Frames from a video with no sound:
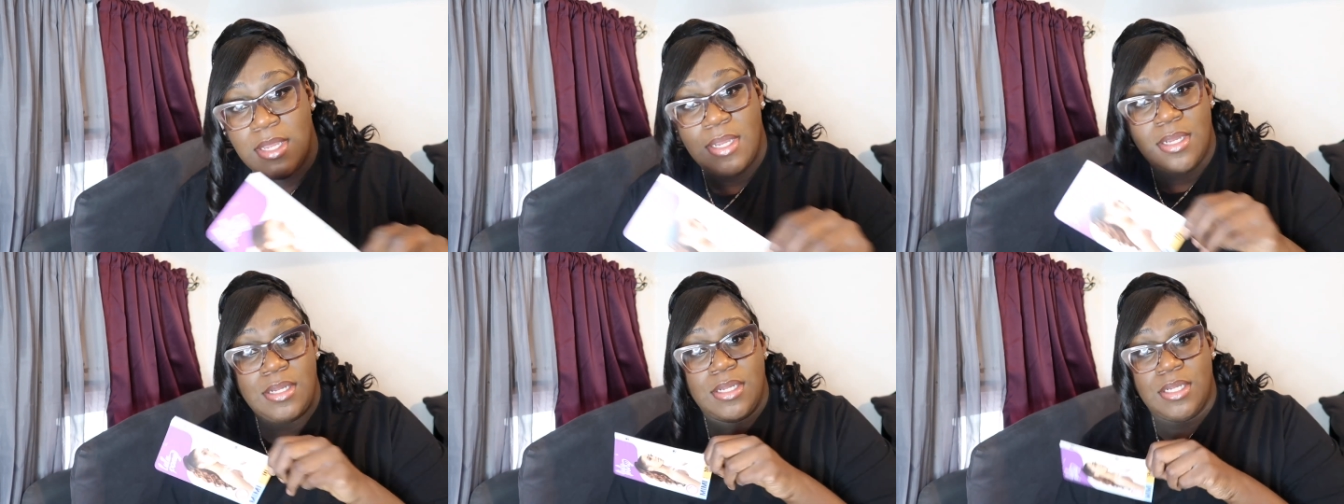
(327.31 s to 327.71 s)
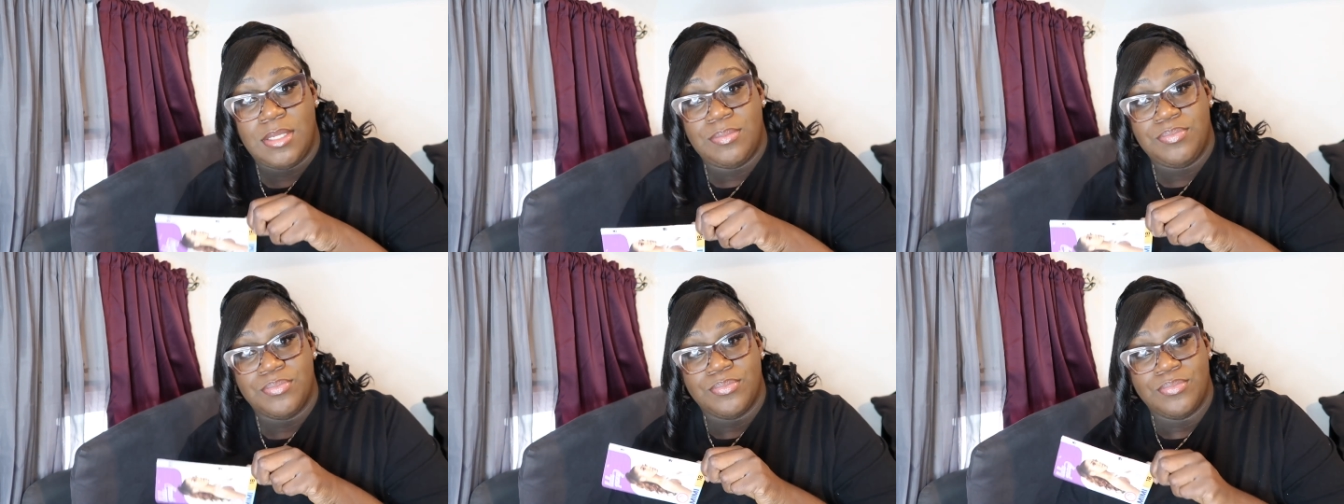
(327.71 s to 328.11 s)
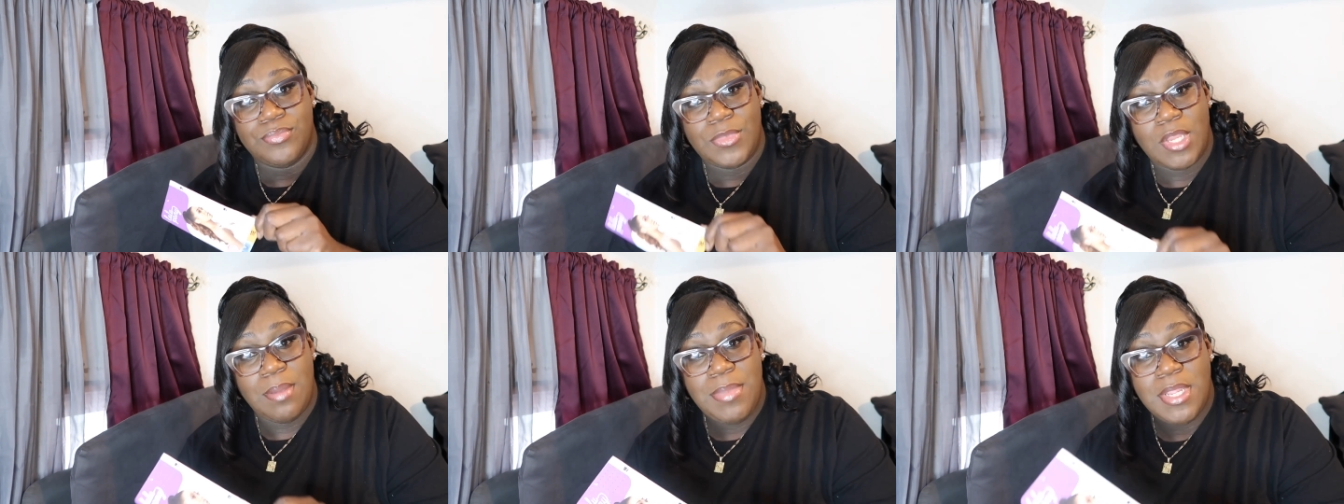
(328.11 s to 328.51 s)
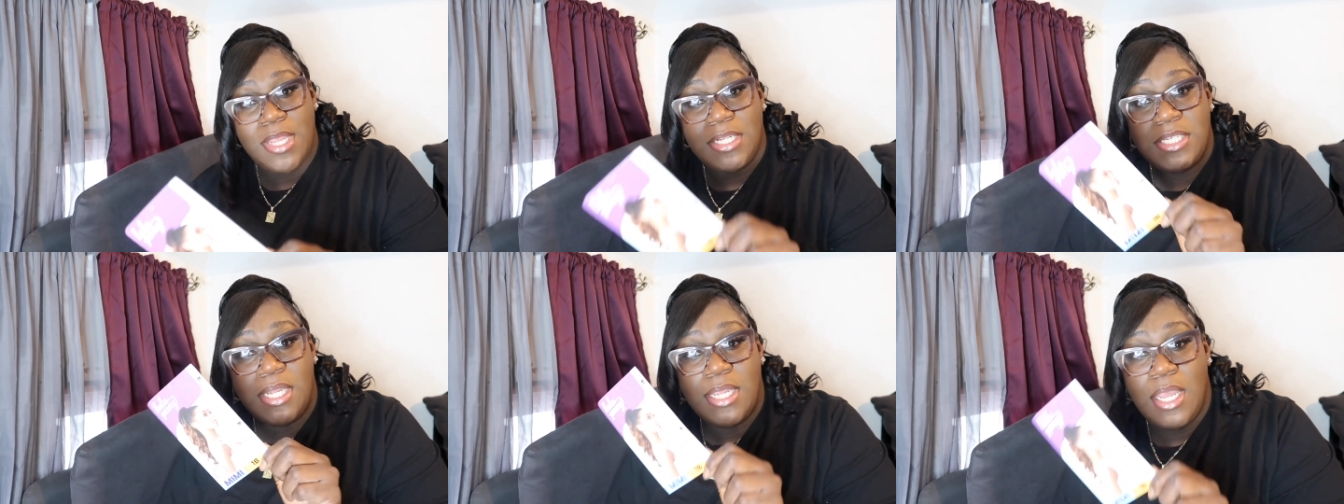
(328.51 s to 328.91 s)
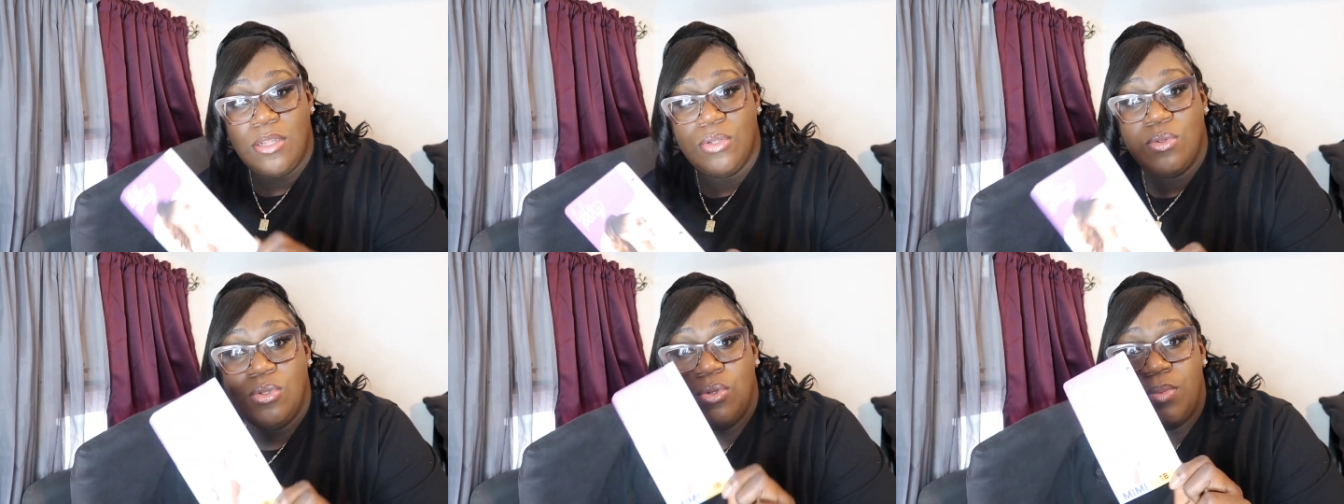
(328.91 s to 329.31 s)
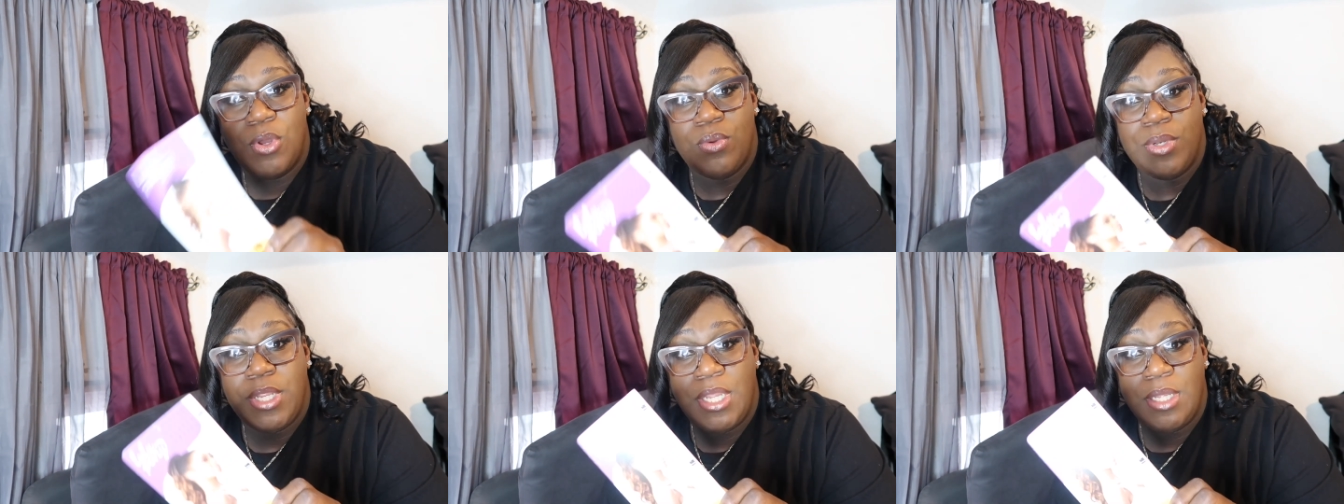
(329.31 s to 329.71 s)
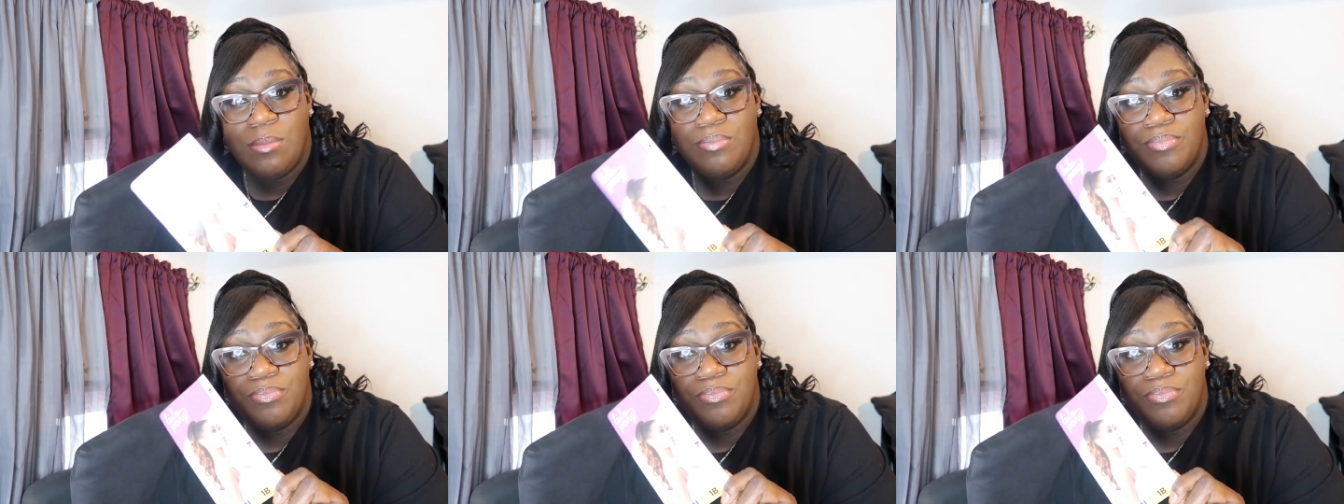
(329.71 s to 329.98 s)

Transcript: But yeah, check out Lulu Pony